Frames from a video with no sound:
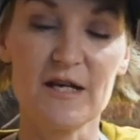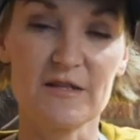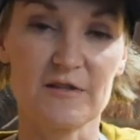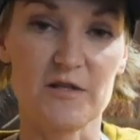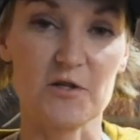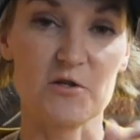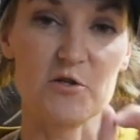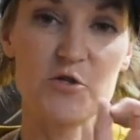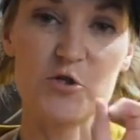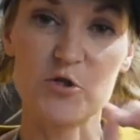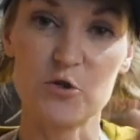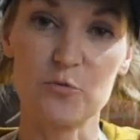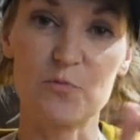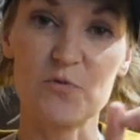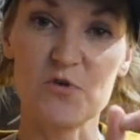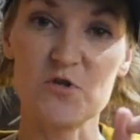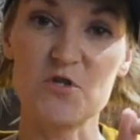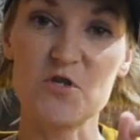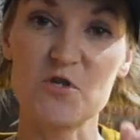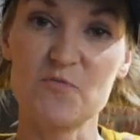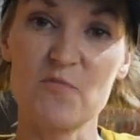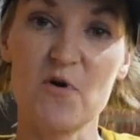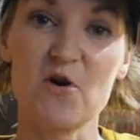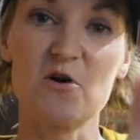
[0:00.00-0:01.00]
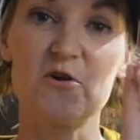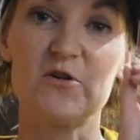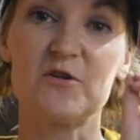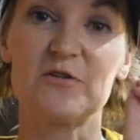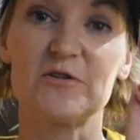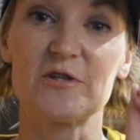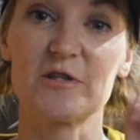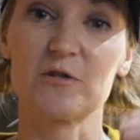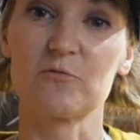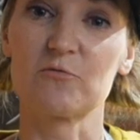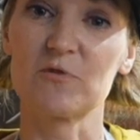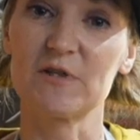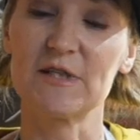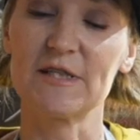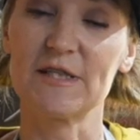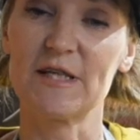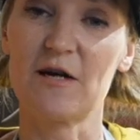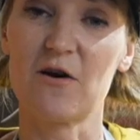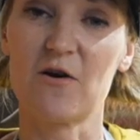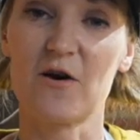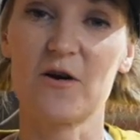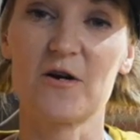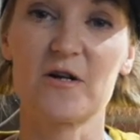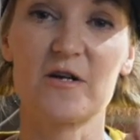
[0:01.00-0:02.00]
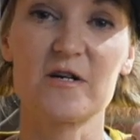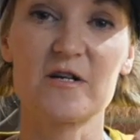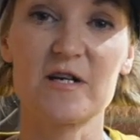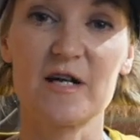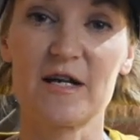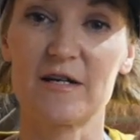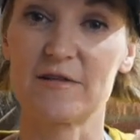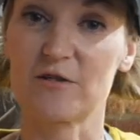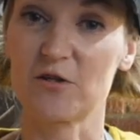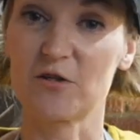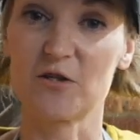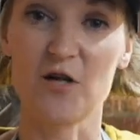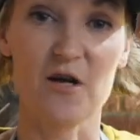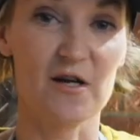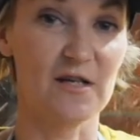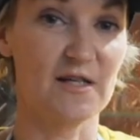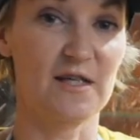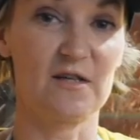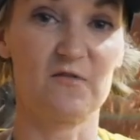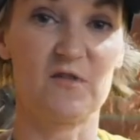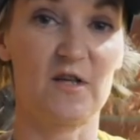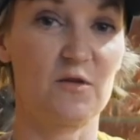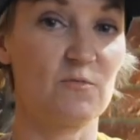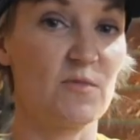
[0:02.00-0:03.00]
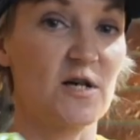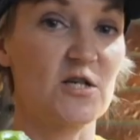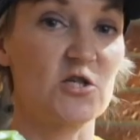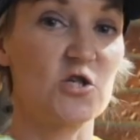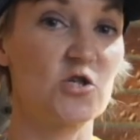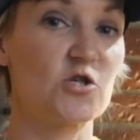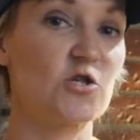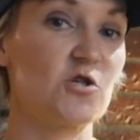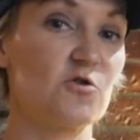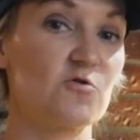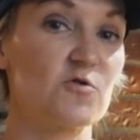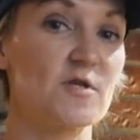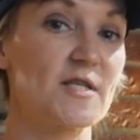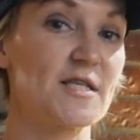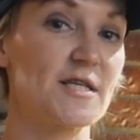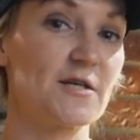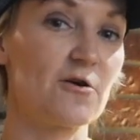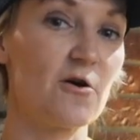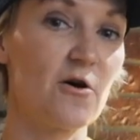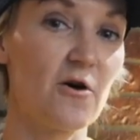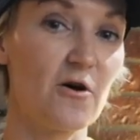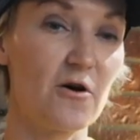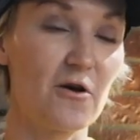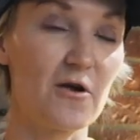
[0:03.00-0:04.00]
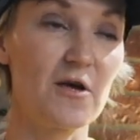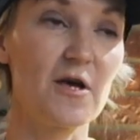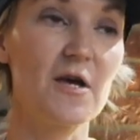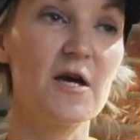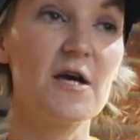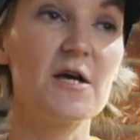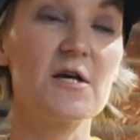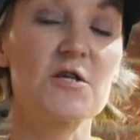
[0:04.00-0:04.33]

They're super small, they're really hard, and they're not giving much juice at all.